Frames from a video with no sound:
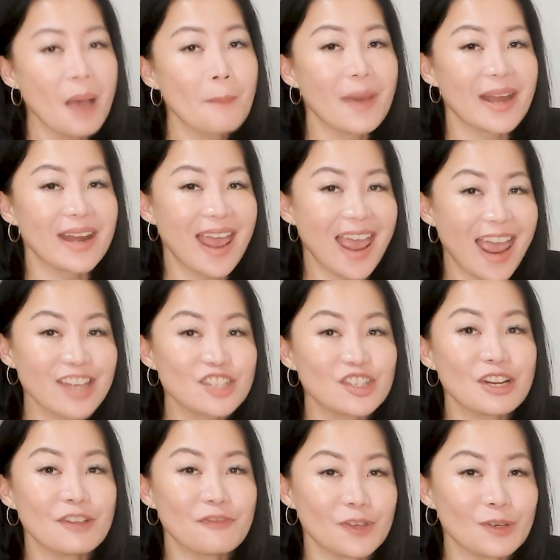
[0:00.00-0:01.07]
but actually
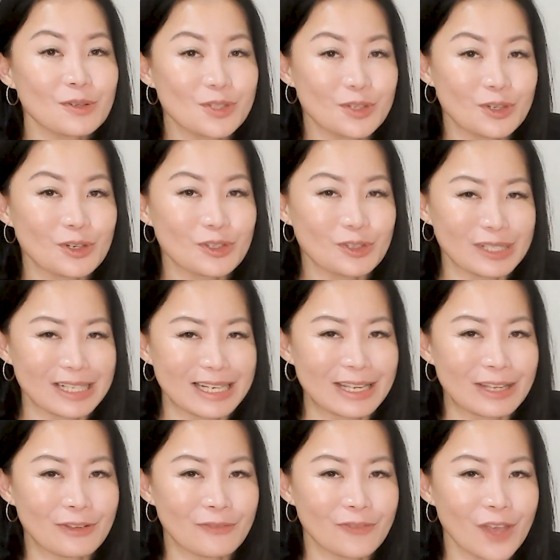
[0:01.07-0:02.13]
feels good to
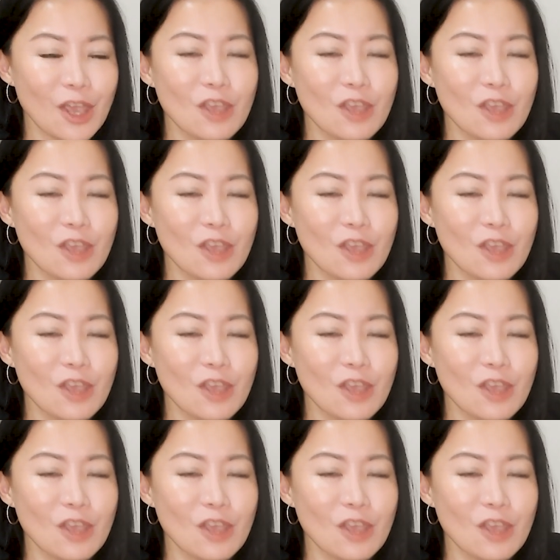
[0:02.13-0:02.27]
live.